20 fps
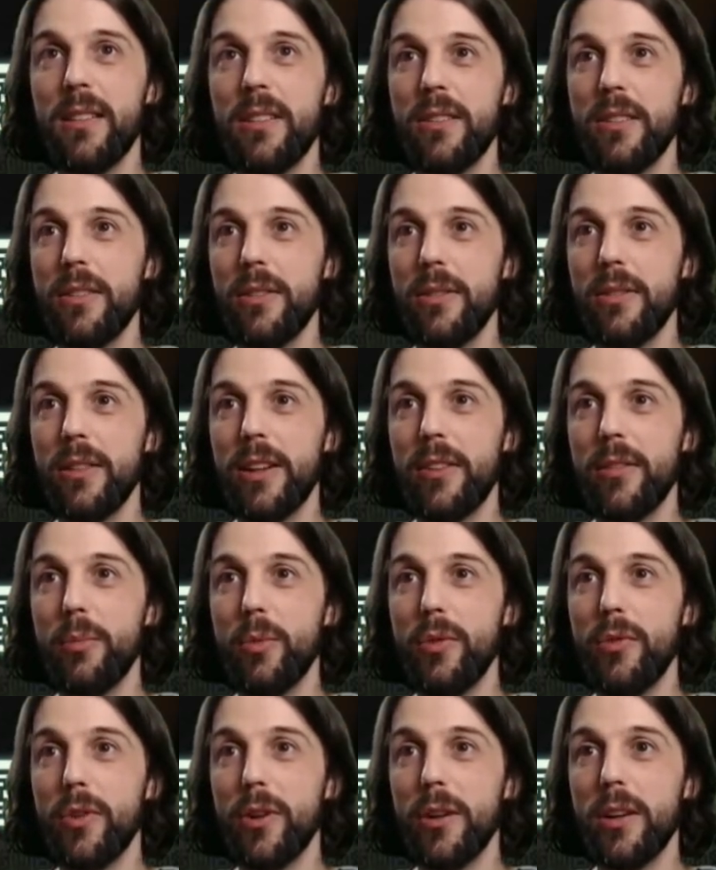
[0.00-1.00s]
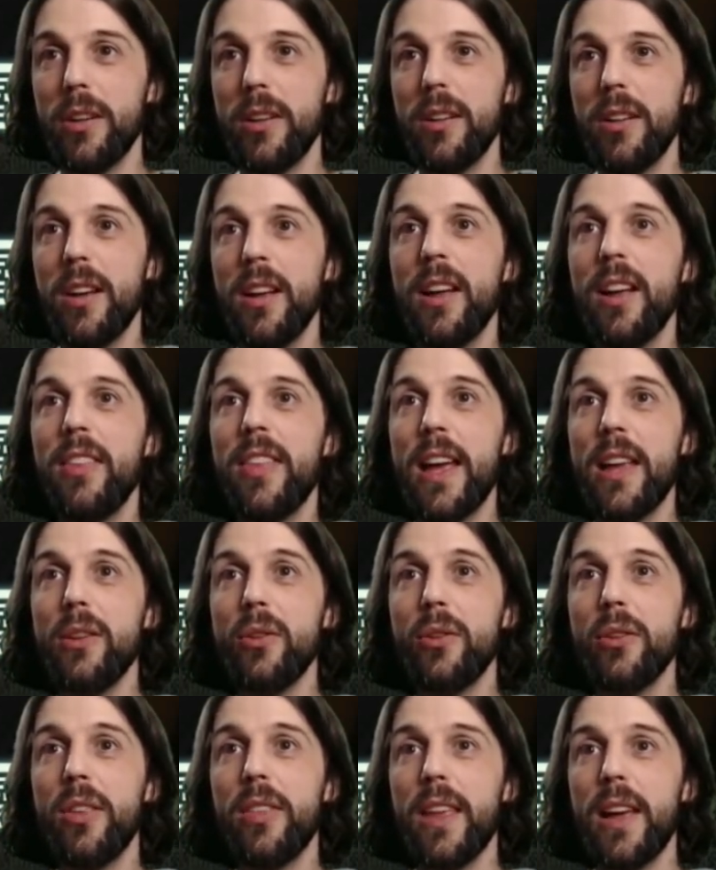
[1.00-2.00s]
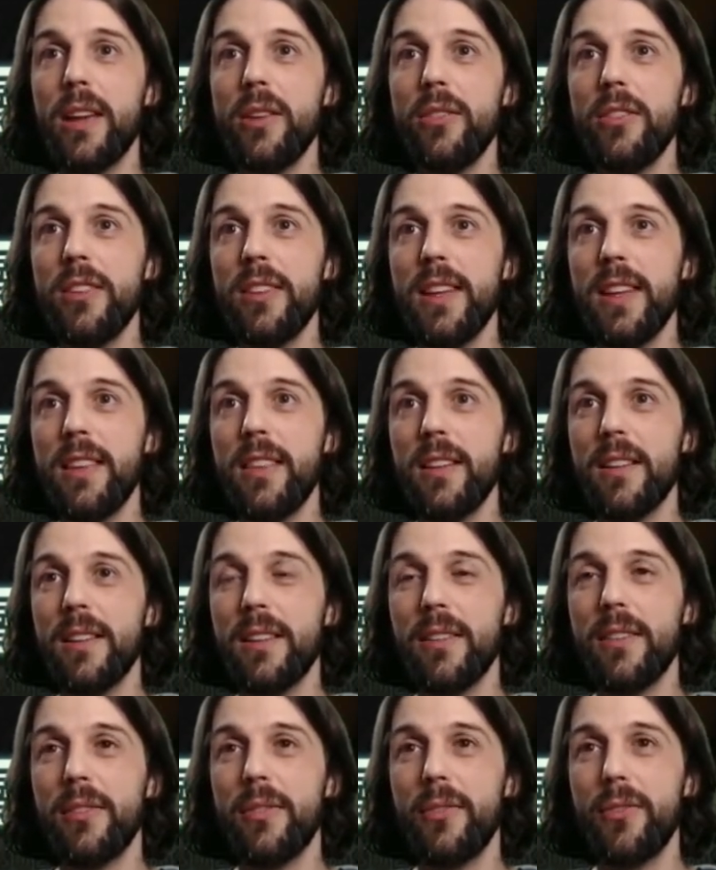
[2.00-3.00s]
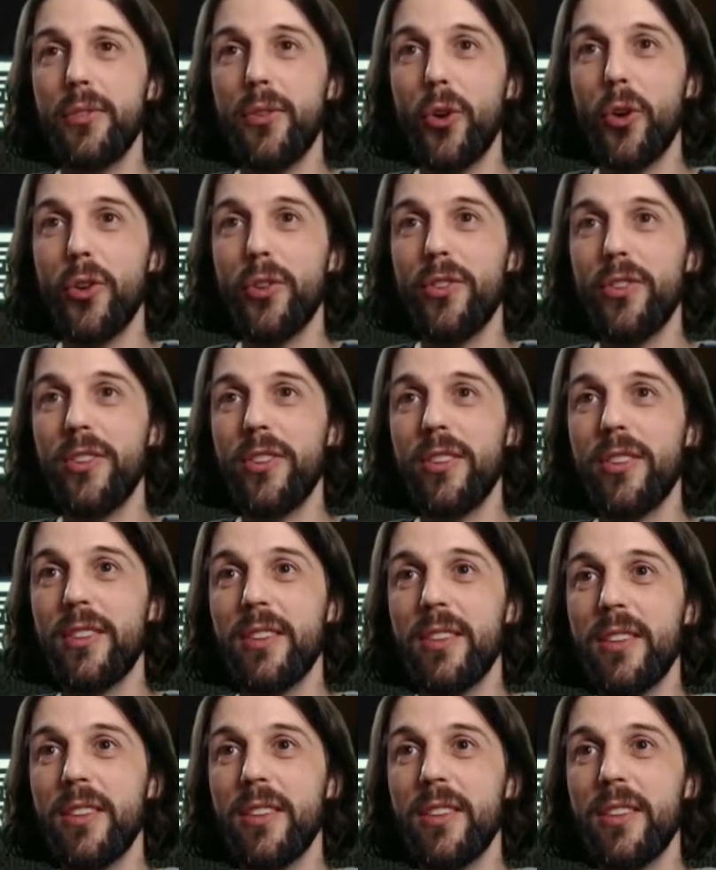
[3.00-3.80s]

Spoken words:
So let's move on. There you see the first